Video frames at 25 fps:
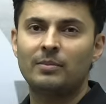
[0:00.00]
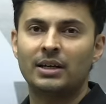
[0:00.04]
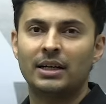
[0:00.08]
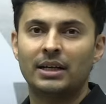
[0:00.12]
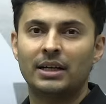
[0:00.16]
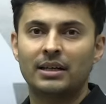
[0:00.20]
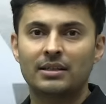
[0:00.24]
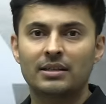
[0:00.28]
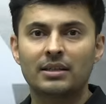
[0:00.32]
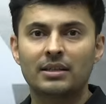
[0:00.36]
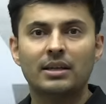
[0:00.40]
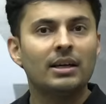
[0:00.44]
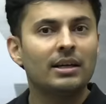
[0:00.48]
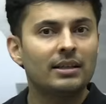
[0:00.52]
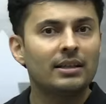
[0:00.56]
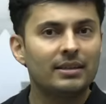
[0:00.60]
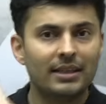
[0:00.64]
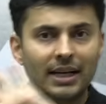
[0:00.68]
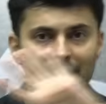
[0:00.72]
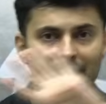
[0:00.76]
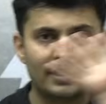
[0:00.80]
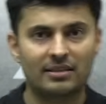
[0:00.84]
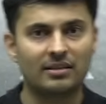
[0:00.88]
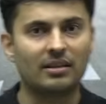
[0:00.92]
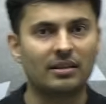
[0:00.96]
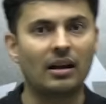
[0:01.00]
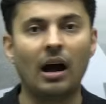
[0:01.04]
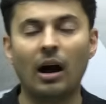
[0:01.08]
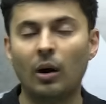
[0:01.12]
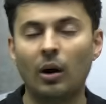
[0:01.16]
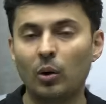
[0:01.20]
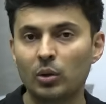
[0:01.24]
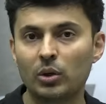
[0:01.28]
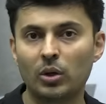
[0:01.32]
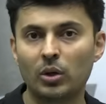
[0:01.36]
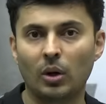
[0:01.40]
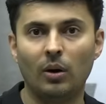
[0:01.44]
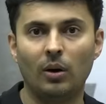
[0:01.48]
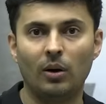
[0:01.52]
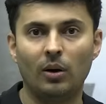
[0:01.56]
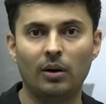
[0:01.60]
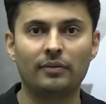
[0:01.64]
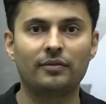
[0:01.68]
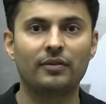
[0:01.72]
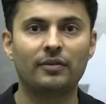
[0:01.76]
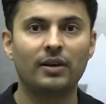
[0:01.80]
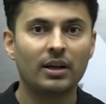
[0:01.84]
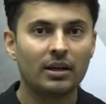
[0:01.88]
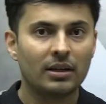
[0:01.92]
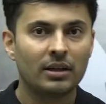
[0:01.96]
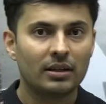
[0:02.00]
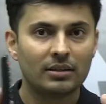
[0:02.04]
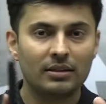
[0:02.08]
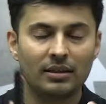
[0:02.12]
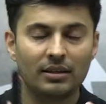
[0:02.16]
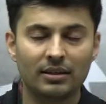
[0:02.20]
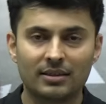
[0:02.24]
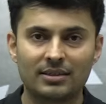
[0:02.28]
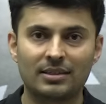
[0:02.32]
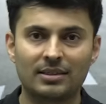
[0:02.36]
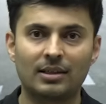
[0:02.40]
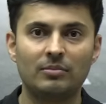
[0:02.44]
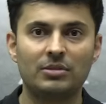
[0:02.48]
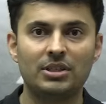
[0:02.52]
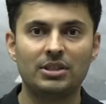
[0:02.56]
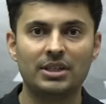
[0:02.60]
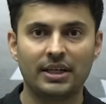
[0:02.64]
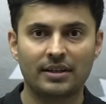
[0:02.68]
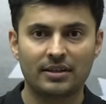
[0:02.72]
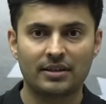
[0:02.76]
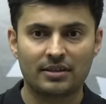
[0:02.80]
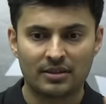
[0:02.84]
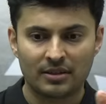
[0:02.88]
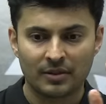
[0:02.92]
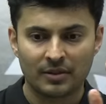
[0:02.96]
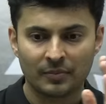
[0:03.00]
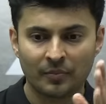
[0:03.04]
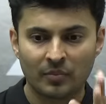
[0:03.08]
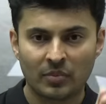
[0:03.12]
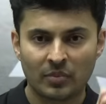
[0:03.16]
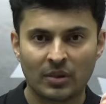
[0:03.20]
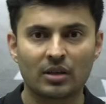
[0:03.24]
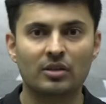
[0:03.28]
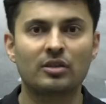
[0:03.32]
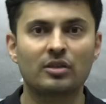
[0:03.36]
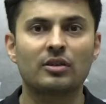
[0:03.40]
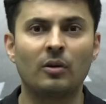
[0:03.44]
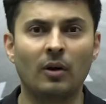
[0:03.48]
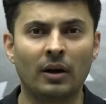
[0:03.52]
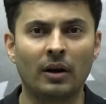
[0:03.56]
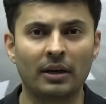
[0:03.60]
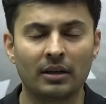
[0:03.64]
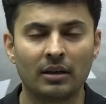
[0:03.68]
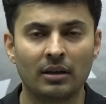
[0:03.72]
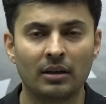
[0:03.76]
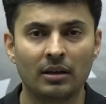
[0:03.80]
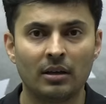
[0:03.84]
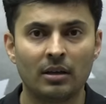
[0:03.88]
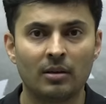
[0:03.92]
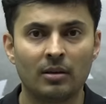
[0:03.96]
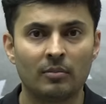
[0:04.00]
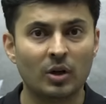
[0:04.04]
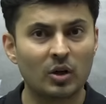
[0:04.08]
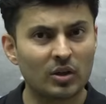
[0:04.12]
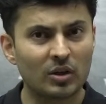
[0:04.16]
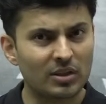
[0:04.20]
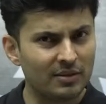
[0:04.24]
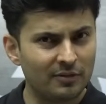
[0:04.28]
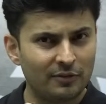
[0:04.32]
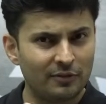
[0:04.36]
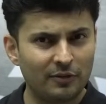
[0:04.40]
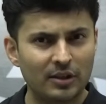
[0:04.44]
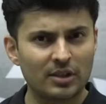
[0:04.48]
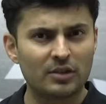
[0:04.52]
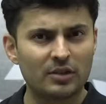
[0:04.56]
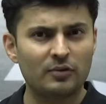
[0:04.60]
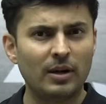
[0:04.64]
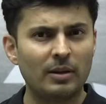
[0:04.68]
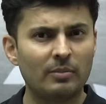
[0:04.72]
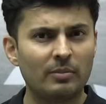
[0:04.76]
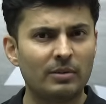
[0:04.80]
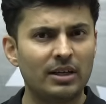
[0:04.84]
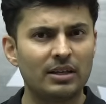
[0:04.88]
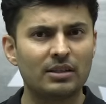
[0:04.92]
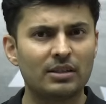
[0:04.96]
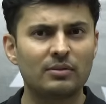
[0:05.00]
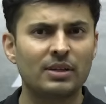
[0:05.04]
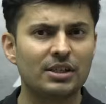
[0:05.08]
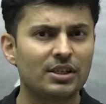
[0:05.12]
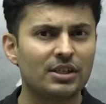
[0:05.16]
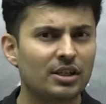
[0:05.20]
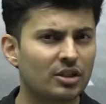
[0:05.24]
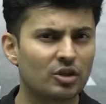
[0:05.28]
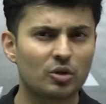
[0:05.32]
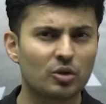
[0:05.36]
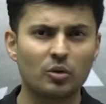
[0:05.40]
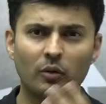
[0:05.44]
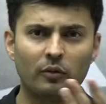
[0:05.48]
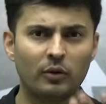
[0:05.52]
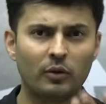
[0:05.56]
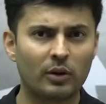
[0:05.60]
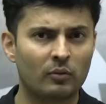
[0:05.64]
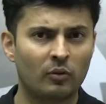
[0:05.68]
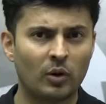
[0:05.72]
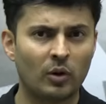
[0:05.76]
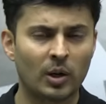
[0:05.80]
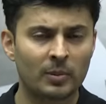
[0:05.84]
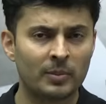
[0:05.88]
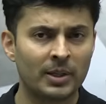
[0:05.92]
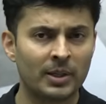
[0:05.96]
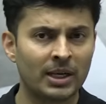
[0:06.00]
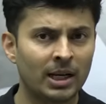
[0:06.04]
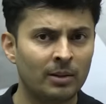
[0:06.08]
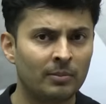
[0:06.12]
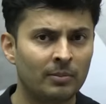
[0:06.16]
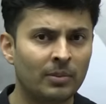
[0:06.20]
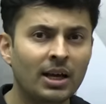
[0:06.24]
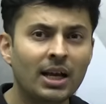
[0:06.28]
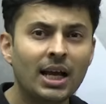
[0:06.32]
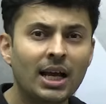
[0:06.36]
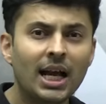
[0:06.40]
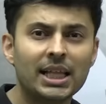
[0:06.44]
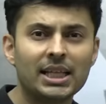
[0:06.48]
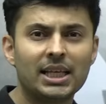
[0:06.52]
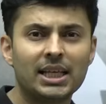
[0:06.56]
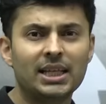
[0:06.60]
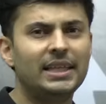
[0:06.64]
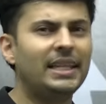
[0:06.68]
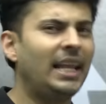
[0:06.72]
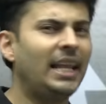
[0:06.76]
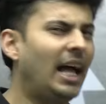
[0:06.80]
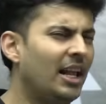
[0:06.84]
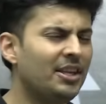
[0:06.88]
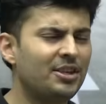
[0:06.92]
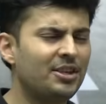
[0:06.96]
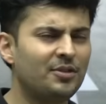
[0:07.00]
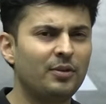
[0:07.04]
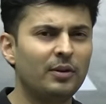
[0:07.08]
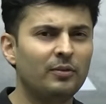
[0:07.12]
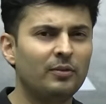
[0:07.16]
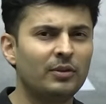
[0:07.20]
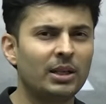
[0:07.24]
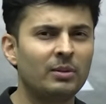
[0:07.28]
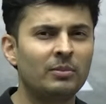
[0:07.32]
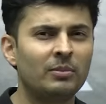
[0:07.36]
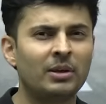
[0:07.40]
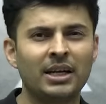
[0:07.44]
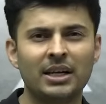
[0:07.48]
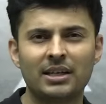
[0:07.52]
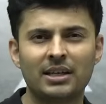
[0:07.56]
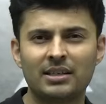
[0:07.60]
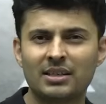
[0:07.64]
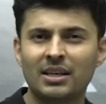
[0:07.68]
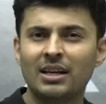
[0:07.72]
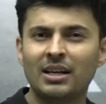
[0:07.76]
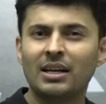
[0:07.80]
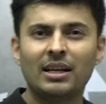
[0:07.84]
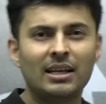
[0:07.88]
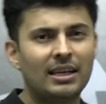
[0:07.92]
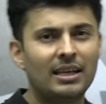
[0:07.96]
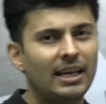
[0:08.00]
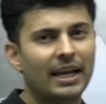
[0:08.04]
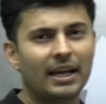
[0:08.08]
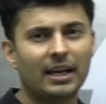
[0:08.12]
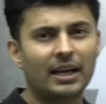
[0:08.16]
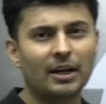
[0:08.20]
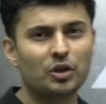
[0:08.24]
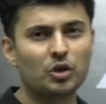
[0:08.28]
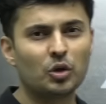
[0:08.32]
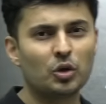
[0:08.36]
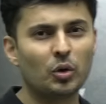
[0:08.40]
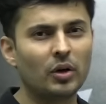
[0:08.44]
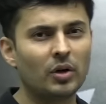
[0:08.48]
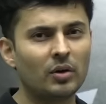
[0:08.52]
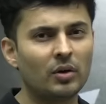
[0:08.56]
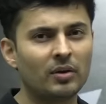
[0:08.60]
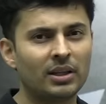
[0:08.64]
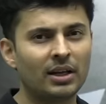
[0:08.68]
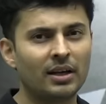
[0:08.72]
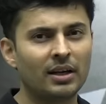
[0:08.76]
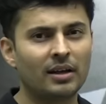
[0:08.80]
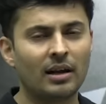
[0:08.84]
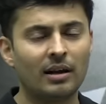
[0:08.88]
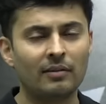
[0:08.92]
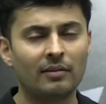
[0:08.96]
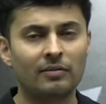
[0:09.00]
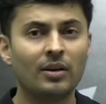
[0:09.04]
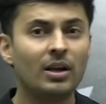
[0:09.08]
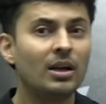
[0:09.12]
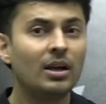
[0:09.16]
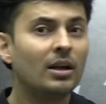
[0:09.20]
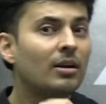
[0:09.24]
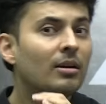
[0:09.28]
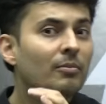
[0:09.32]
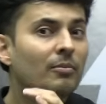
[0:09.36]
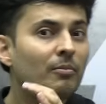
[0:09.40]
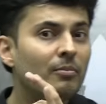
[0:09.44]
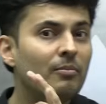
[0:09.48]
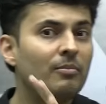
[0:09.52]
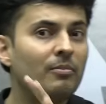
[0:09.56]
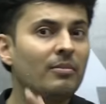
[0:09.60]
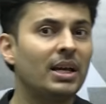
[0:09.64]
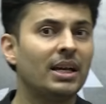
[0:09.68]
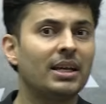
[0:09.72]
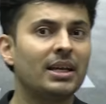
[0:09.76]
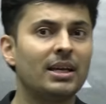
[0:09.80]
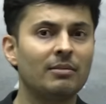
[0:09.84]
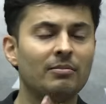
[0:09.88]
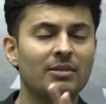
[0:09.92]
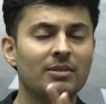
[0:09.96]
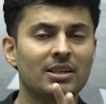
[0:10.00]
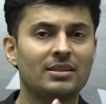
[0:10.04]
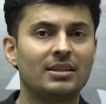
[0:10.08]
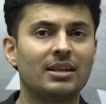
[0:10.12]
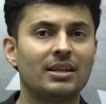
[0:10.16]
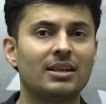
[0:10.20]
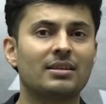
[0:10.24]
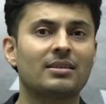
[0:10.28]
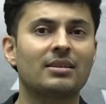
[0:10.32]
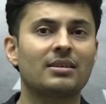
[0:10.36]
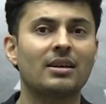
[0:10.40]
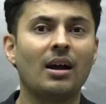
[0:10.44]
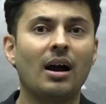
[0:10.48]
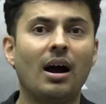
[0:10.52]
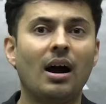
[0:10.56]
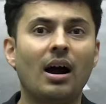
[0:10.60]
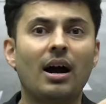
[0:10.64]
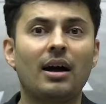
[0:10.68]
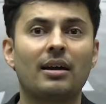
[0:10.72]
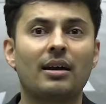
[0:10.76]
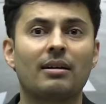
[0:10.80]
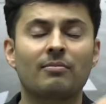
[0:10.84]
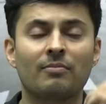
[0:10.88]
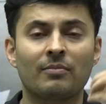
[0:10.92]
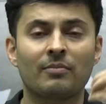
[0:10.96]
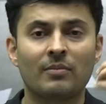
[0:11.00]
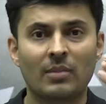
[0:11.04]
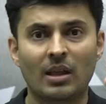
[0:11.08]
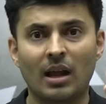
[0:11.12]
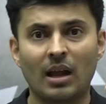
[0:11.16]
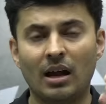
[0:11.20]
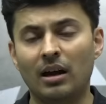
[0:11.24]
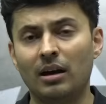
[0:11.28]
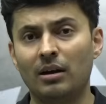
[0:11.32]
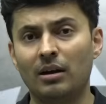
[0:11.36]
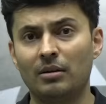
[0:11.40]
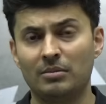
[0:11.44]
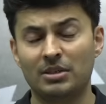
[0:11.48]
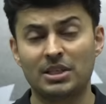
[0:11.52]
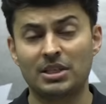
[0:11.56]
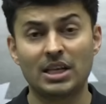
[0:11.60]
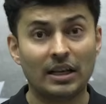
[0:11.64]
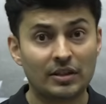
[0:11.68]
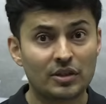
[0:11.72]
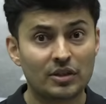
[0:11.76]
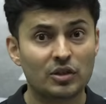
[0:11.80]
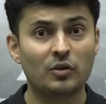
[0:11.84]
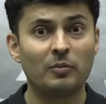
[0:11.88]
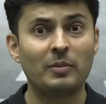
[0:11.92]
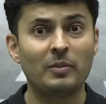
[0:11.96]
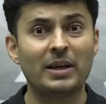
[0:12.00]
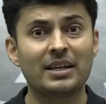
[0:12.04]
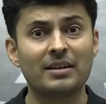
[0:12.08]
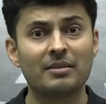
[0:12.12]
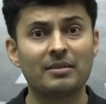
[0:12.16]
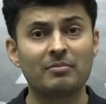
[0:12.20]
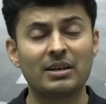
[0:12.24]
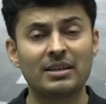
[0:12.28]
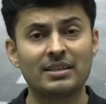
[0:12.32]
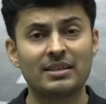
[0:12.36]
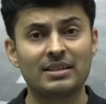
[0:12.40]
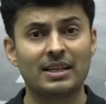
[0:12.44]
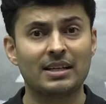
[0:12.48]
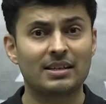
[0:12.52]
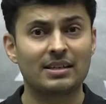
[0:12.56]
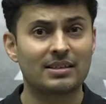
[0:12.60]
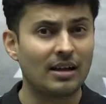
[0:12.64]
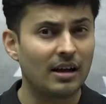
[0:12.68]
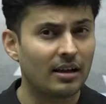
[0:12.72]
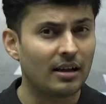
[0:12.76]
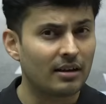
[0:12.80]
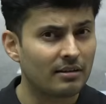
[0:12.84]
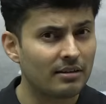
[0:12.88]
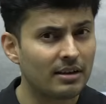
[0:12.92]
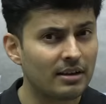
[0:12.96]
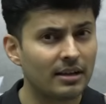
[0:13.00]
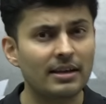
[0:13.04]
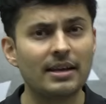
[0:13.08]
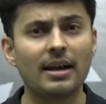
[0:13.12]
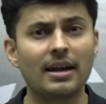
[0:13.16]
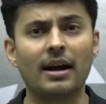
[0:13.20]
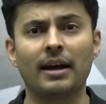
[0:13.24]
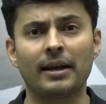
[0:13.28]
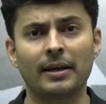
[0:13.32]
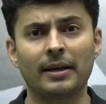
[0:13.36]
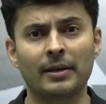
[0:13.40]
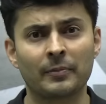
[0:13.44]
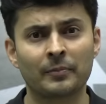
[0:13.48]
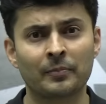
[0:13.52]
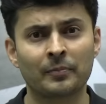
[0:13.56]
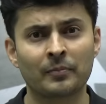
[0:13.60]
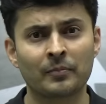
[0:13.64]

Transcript: minutes that's out of the subject's slot because the first five minutes will just go for warming up and the last 15 minutes like i showed you in the graph making mistakes are uh, chances of making mistakes are really high